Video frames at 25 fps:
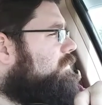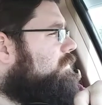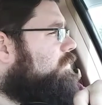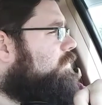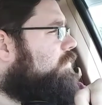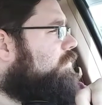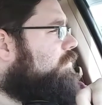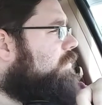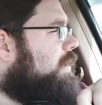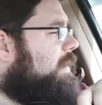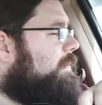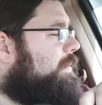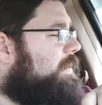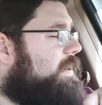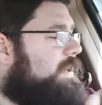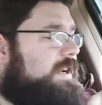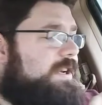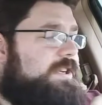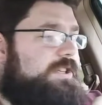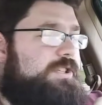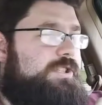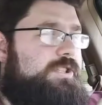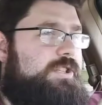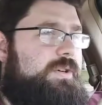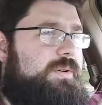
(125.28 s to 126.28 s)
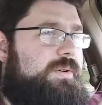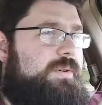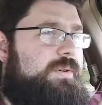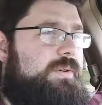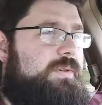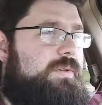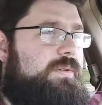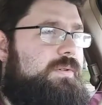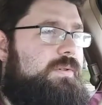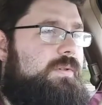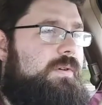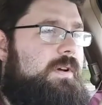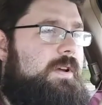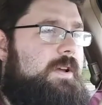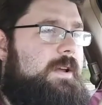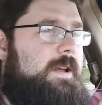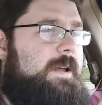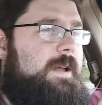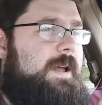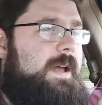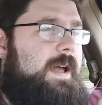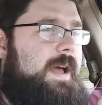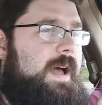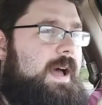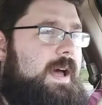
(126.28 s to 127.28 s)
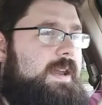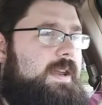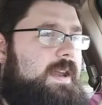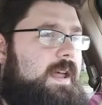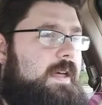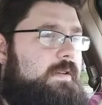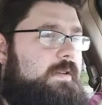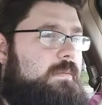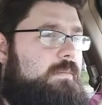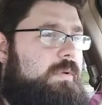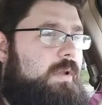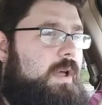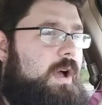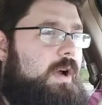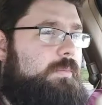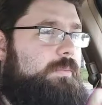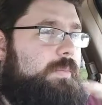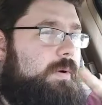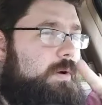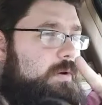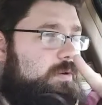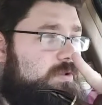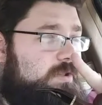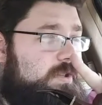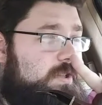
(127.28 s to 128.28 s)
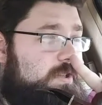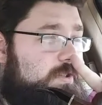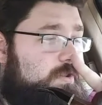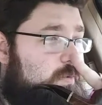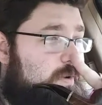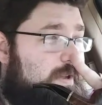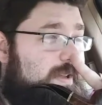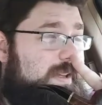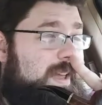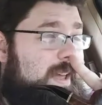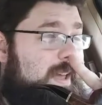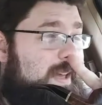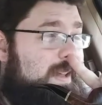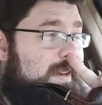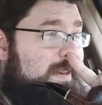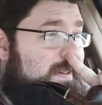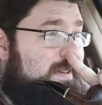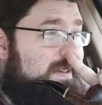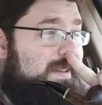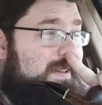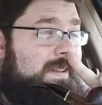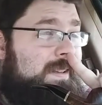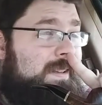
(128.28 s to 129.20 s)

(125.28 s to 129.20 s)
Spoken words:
Probably going to do another blog post this weekend.